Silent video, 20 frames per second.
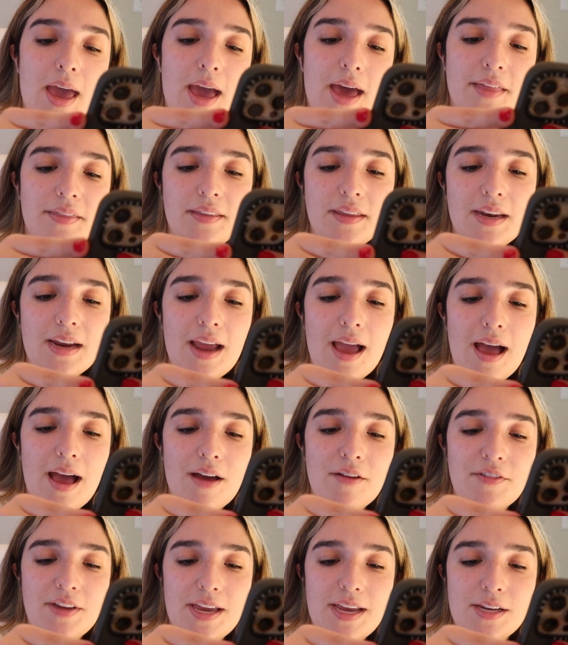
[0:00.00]
And then I
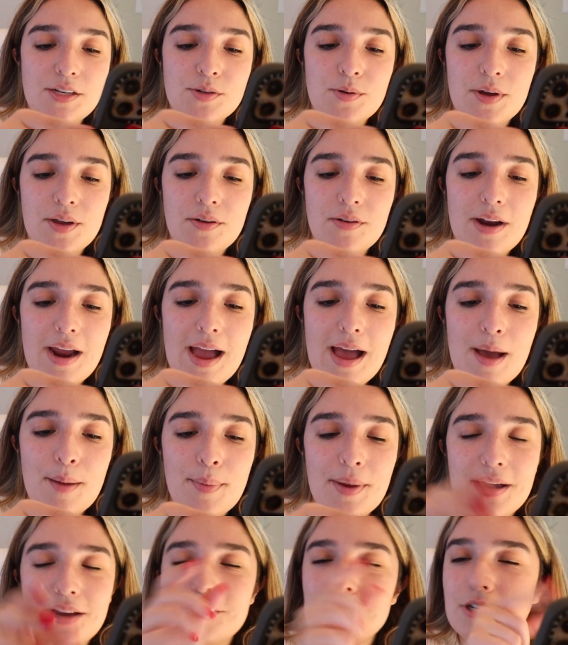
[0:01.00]
have a Toyota
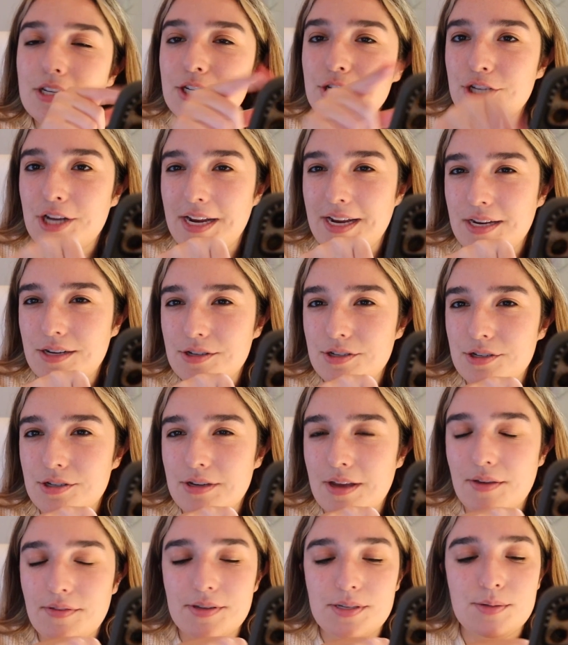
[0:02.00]
app. I actually changed
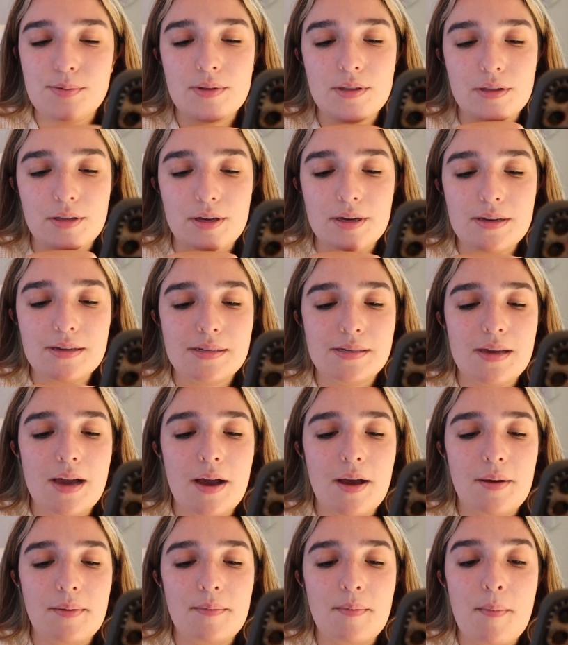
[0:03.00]
how this one looks,
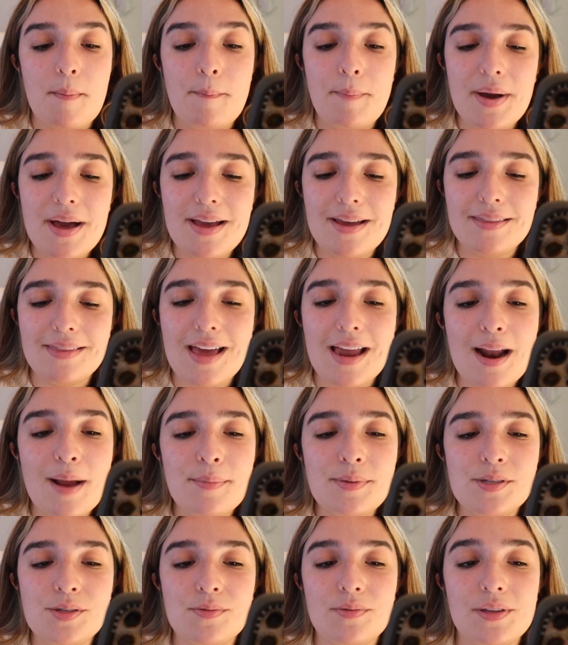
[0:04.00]
but that
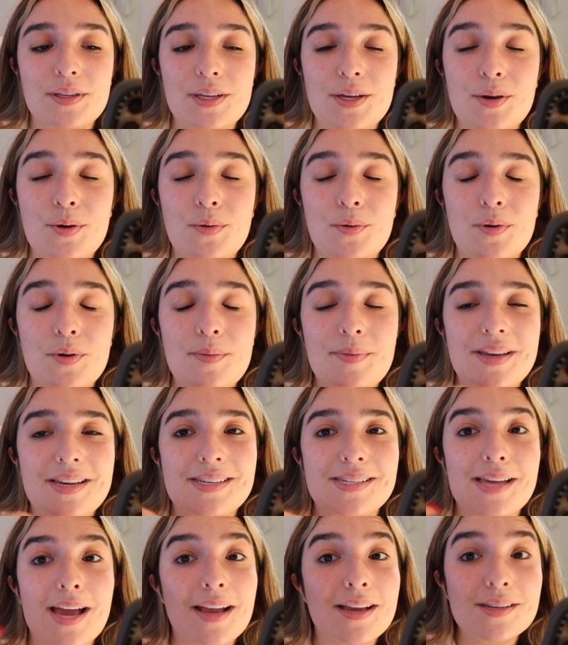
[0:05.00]
app is really cool
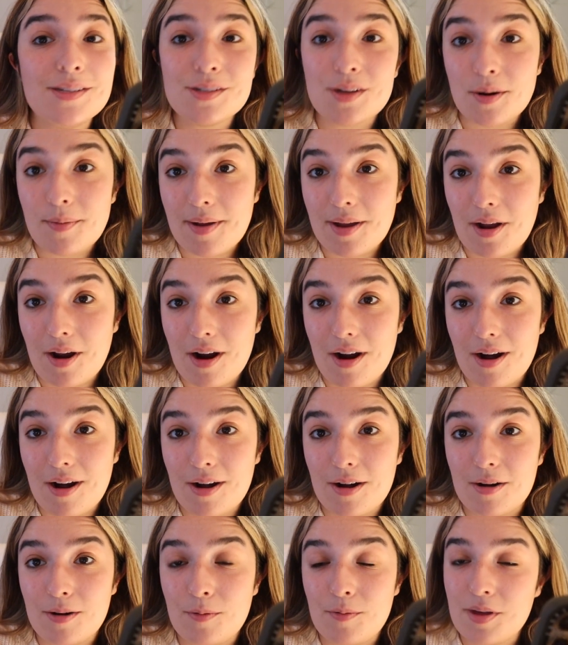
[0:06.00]
because I can start my
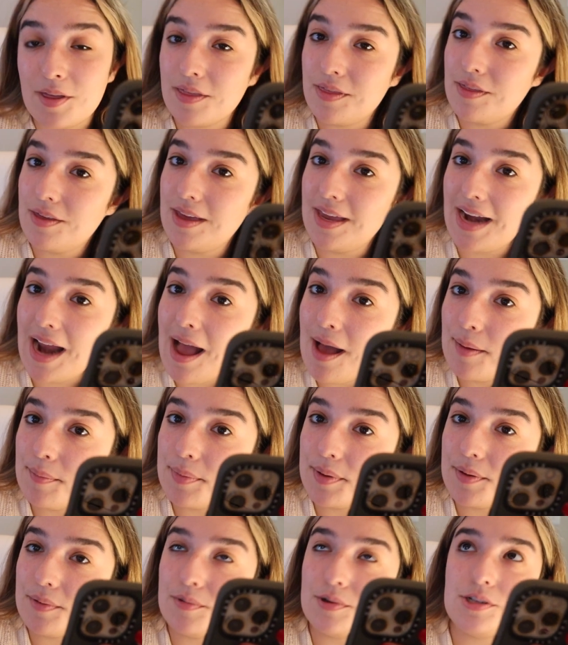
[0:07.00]
car with an
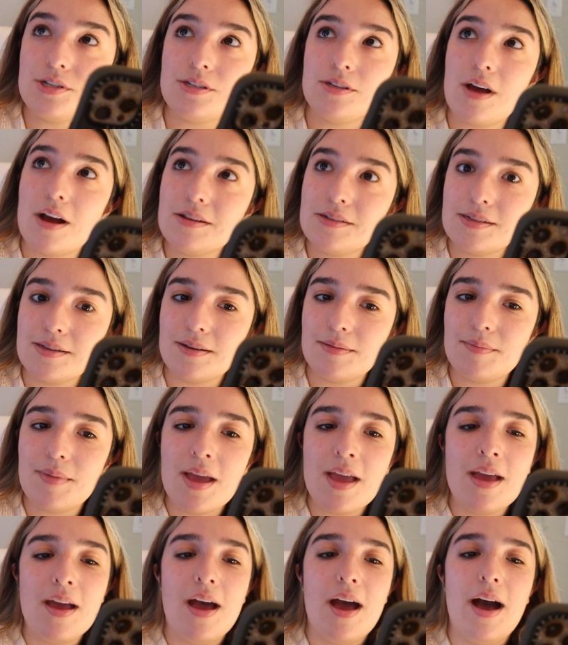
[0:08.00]
app, which is awesome.
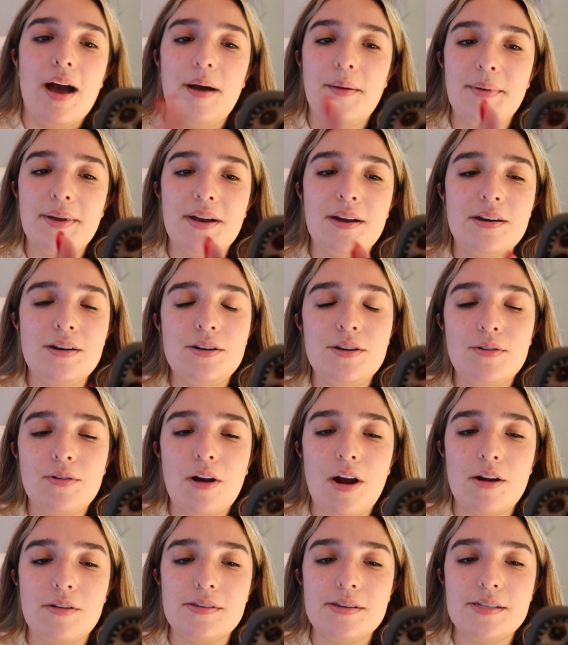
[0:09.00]
I got a new
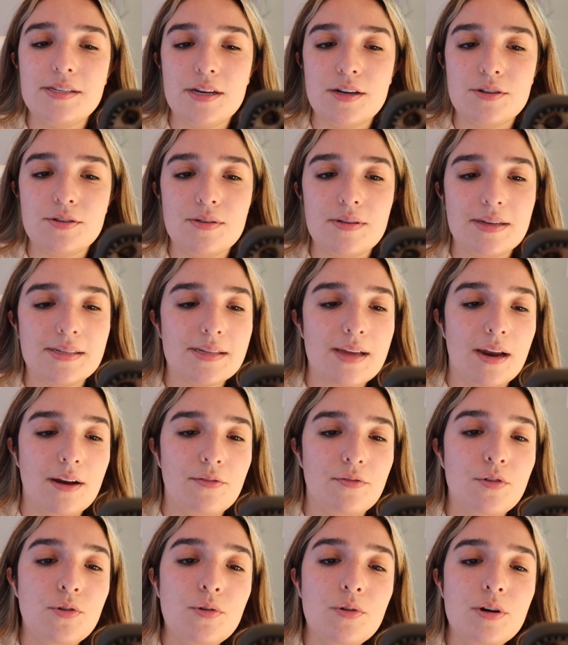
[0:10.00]
car this year, so that's kind
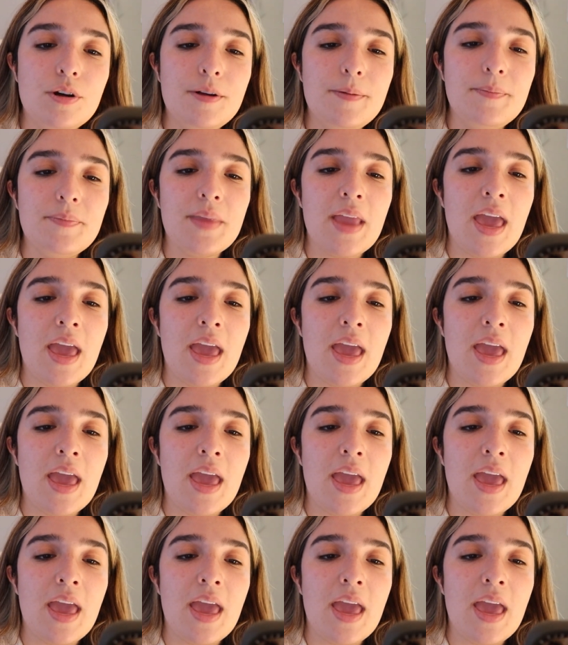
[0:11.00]
of cool.